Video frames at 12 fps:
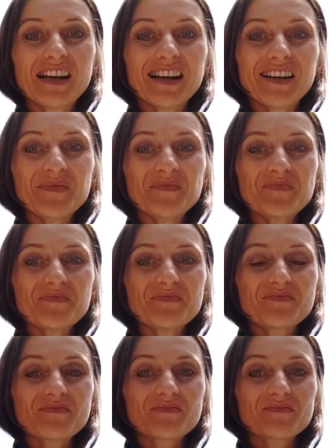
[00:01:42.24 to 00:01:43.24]

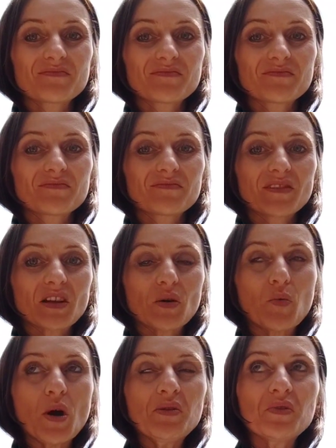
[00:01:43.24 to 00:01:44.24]

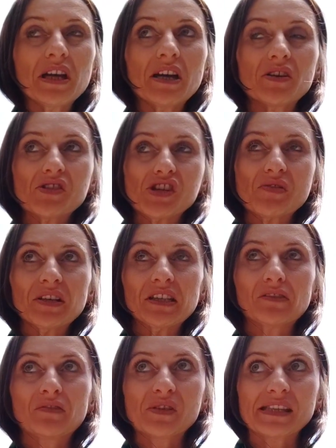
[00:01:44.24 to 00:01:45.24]
When we are restricted
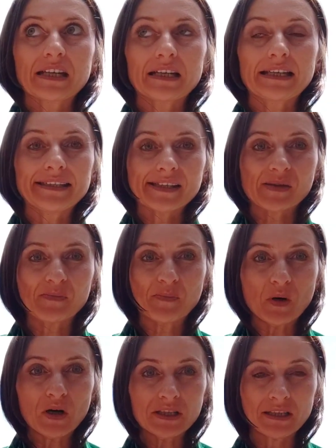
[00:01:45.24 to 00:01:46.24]
physically, it is
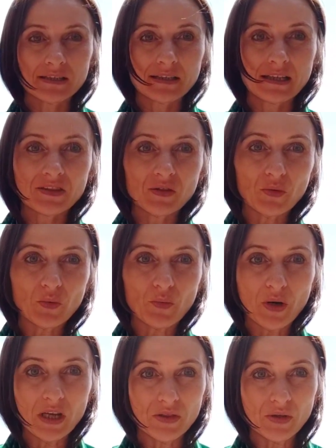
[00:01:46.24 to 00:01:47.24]
important that
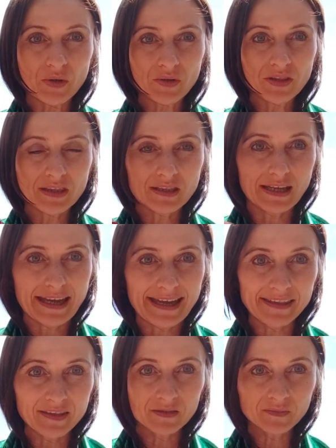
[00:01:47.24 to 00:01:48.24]
we don't add
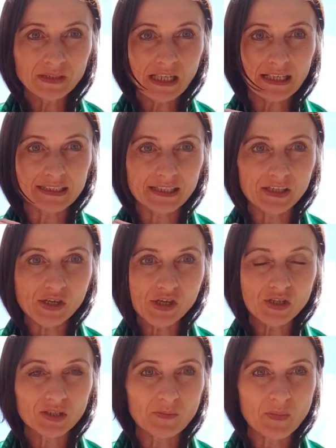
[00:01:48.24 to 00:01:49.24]
an
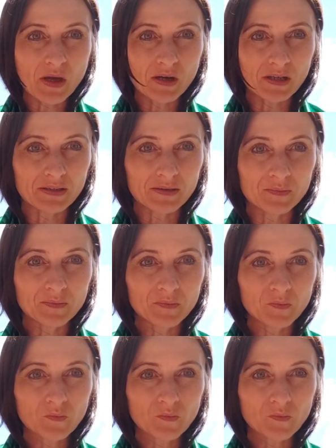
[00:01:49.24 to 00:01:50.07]
additional burden